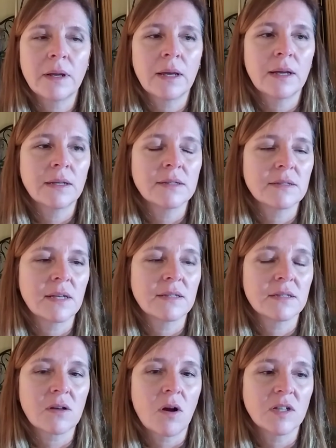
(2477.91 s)
and it's
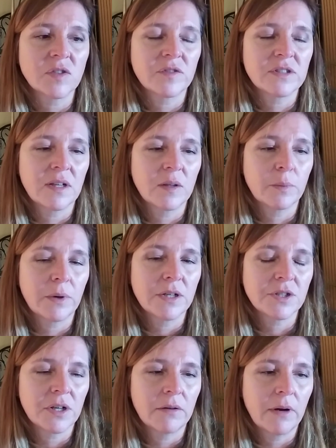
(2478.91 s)
it's cause for
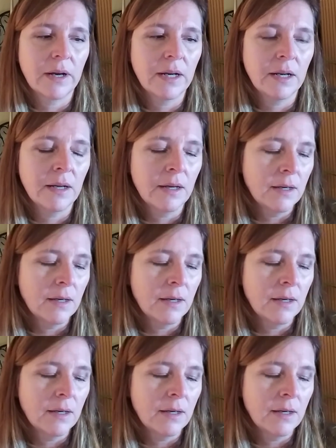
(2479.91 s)
celebration, right?